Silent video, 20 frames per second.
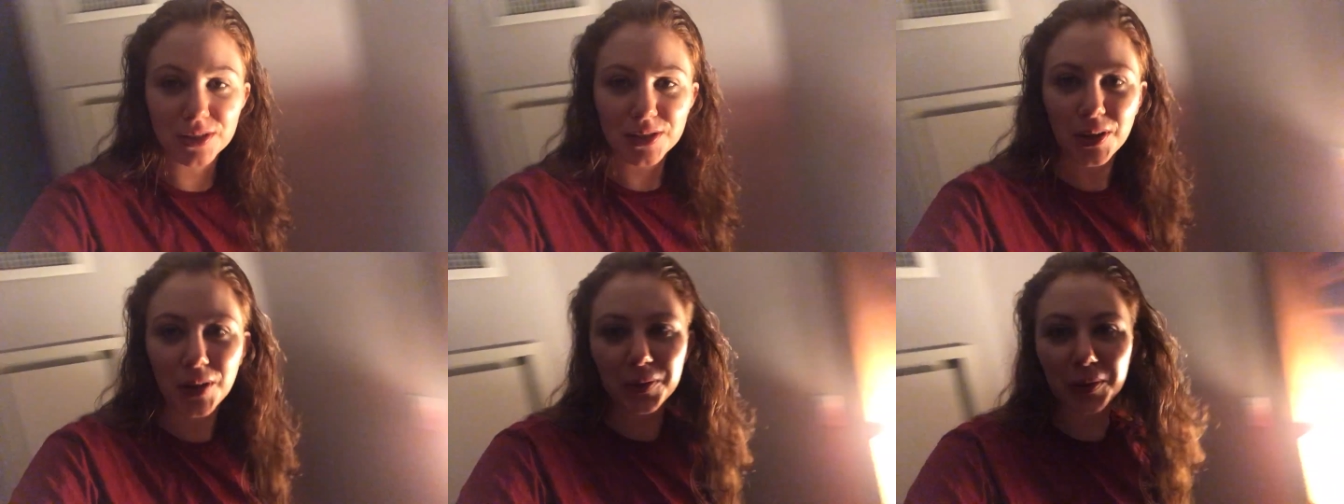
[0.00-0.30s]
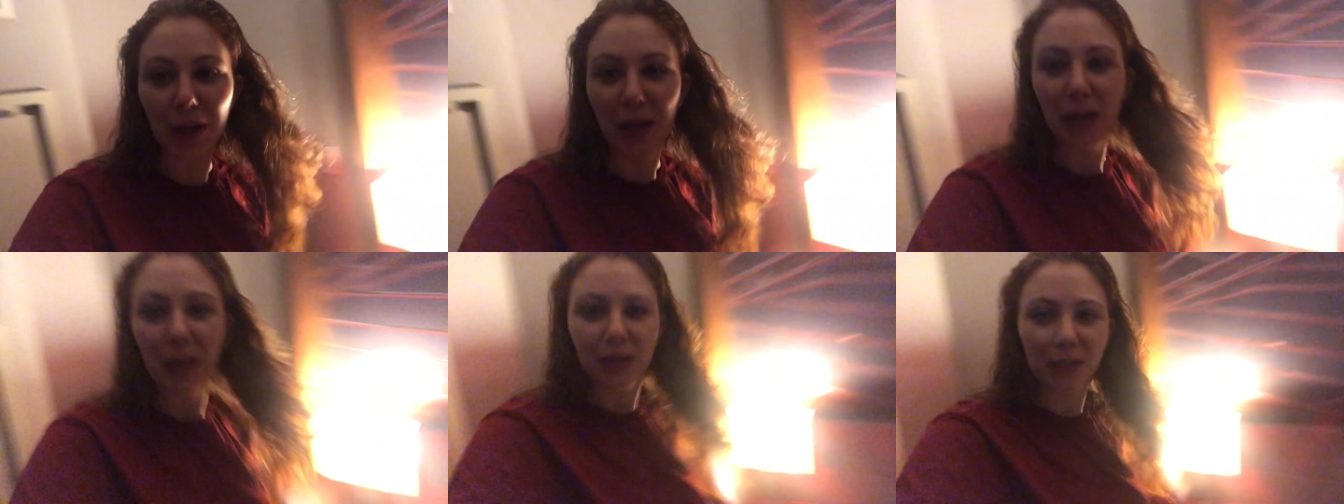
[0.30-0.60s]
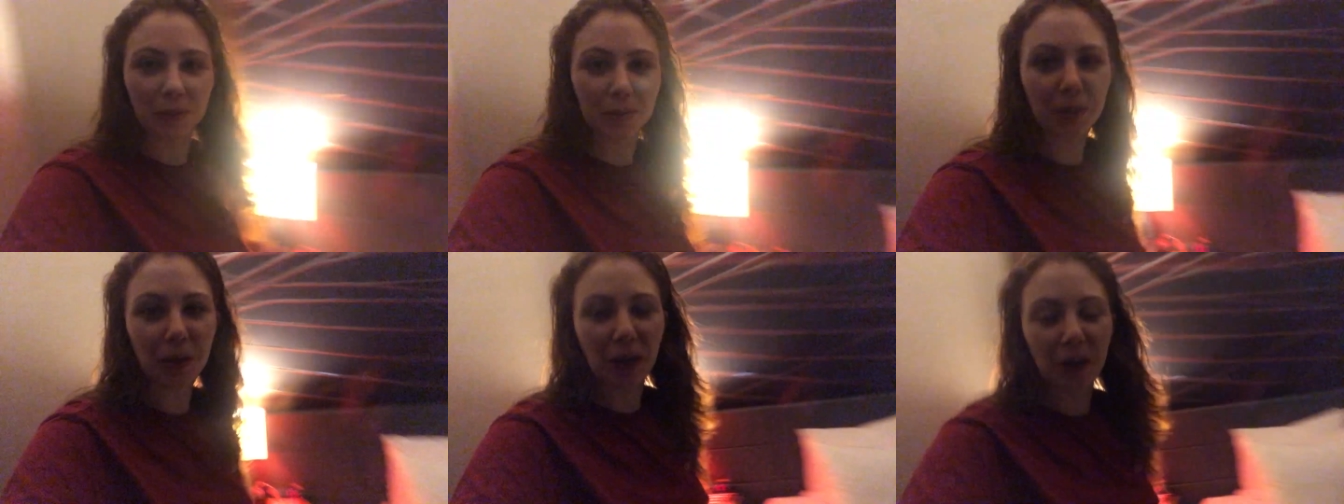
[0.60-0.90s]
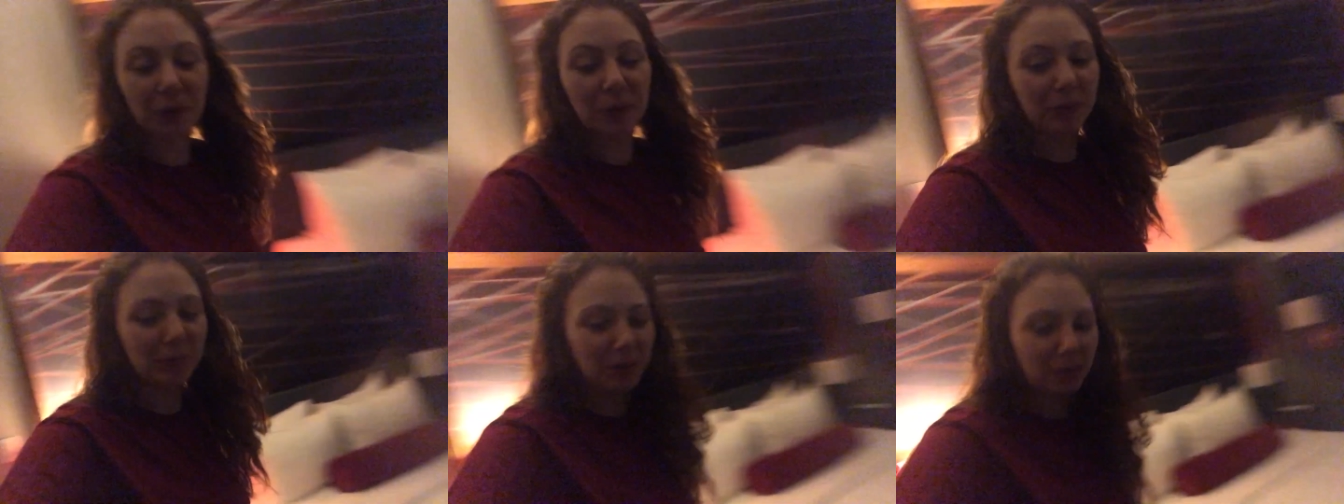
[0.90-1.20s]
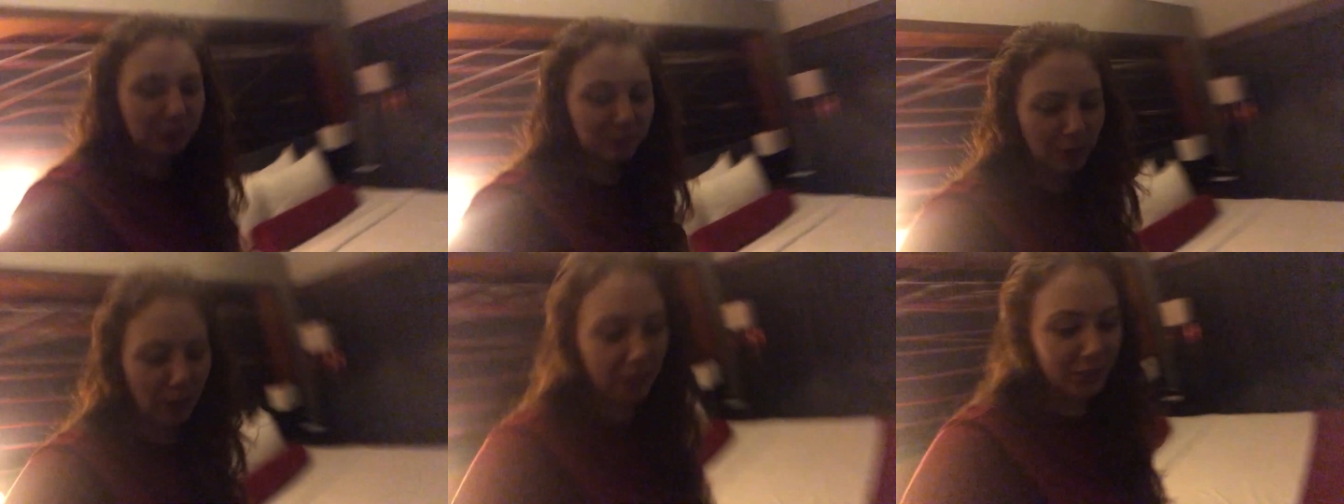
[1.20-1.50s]
So here we go. I'm
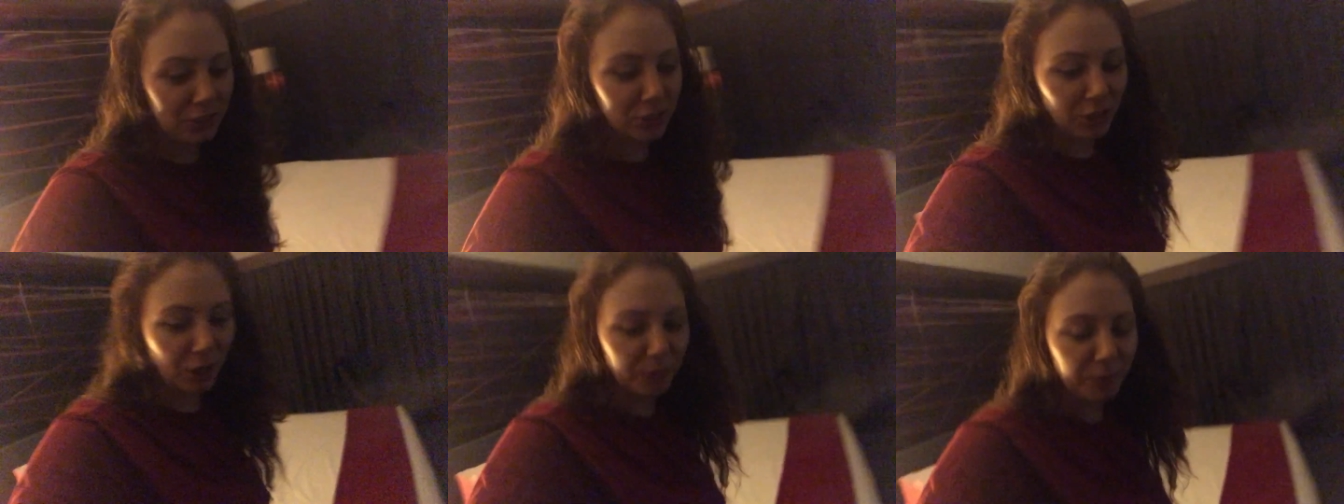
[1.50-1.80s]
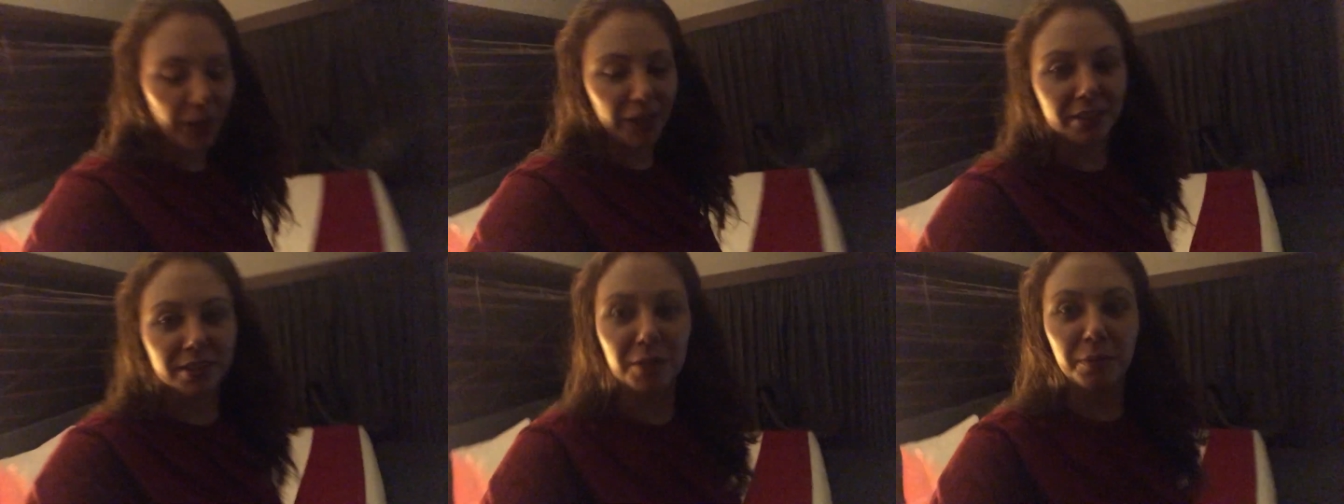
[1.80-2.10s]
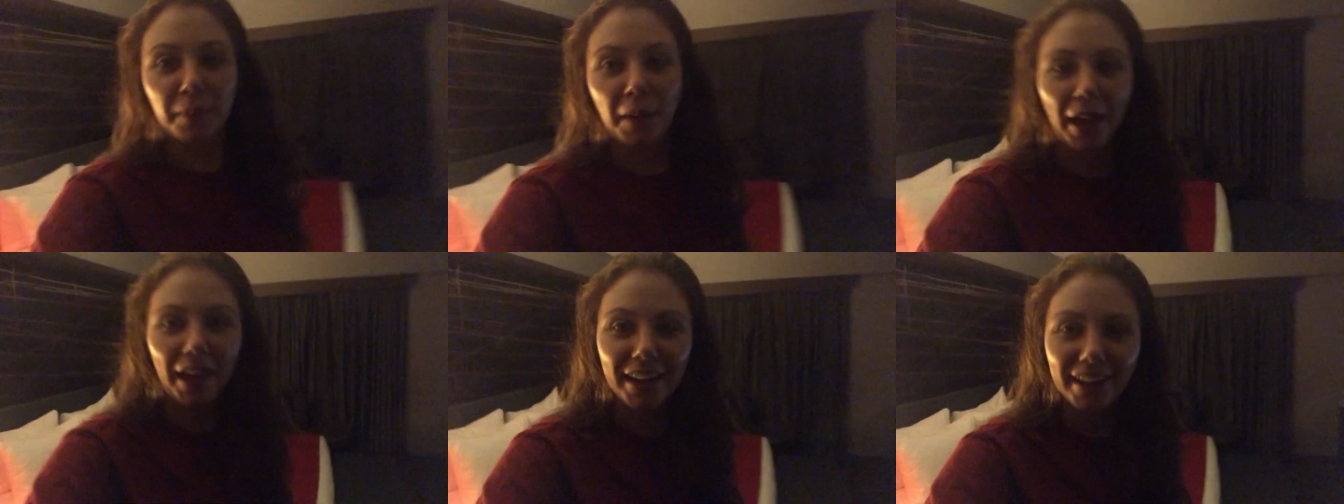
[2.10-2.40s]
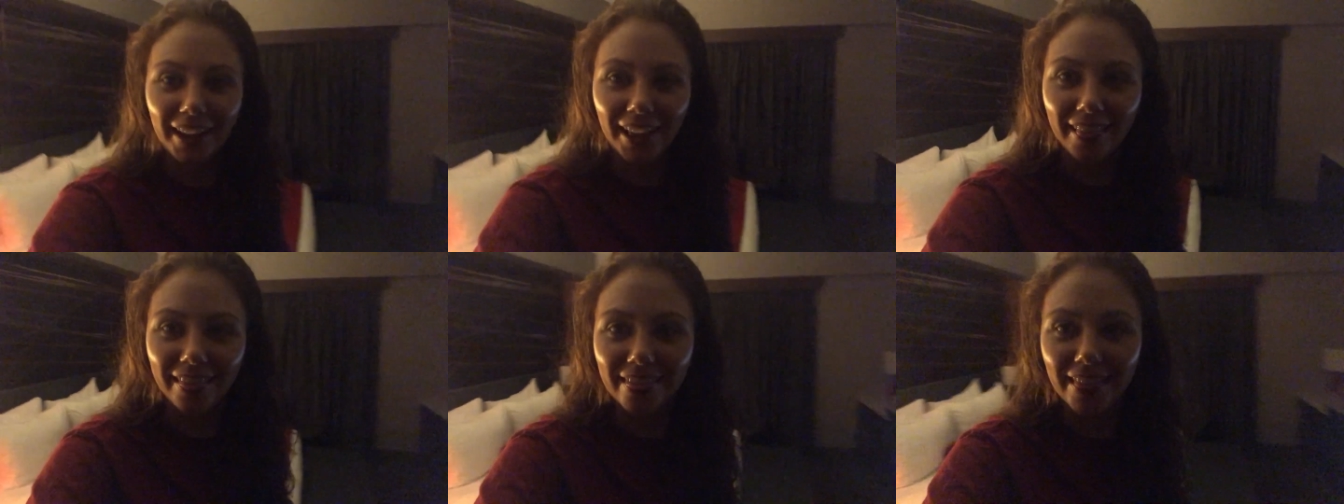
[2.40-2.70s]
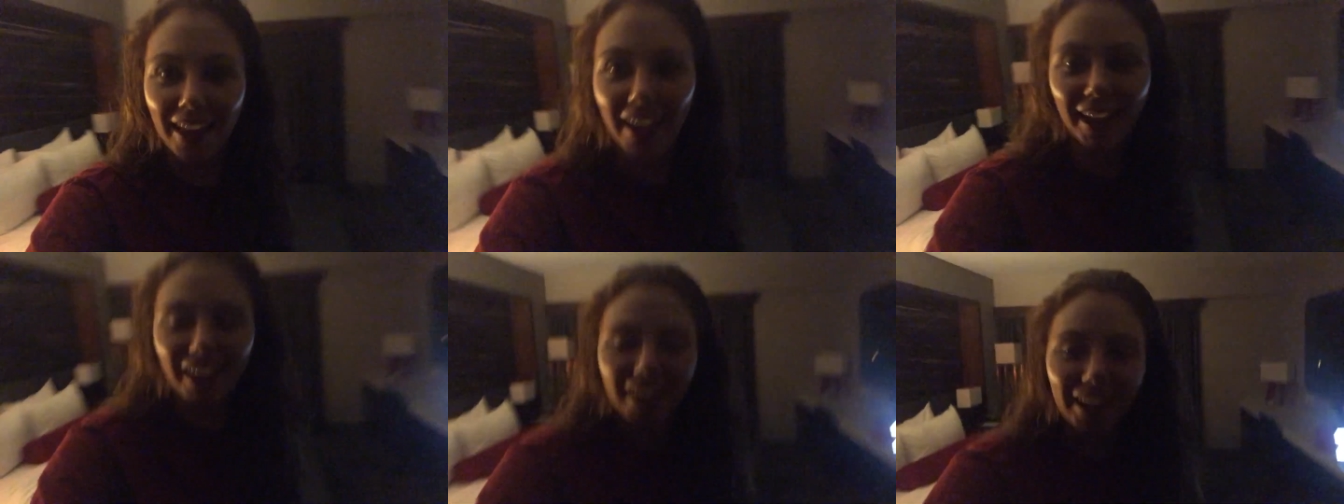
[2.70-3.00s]
gonna run and jump onto the bed and
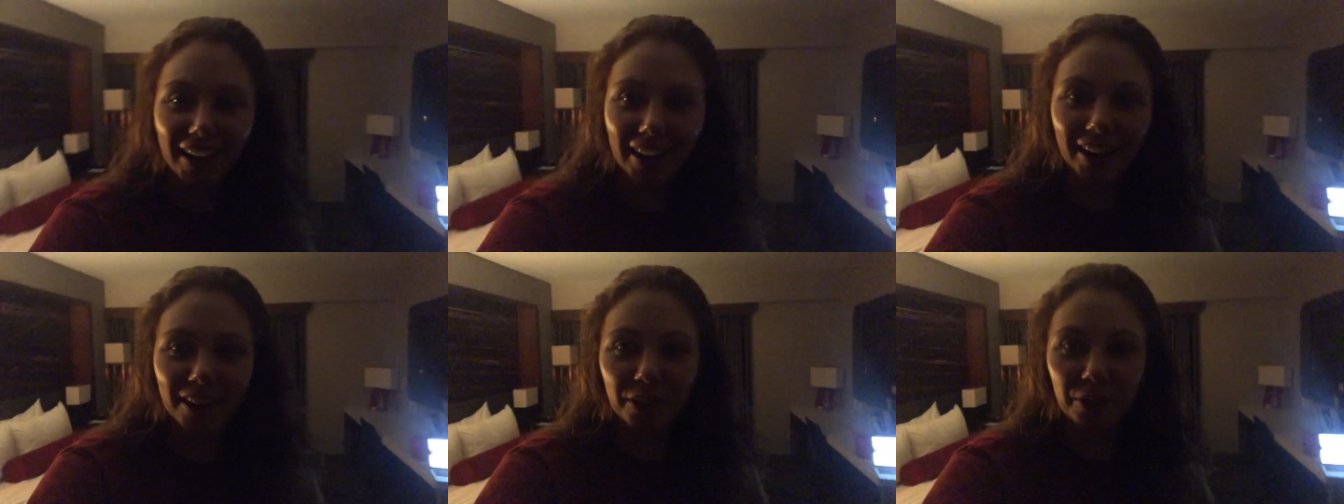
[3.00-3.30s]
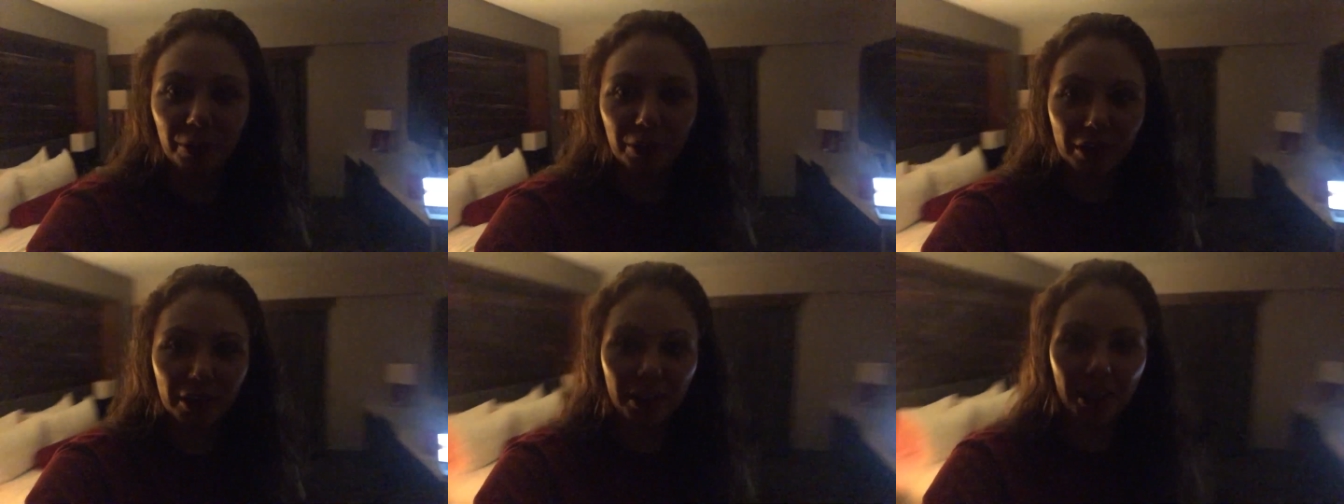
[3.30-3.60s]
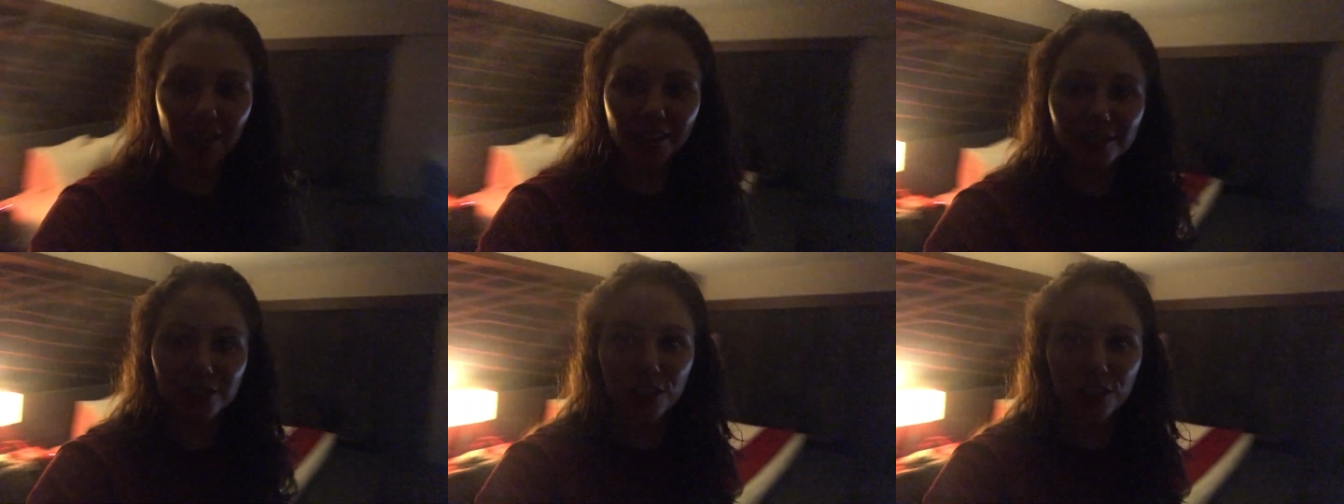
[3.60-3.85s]
then we'll click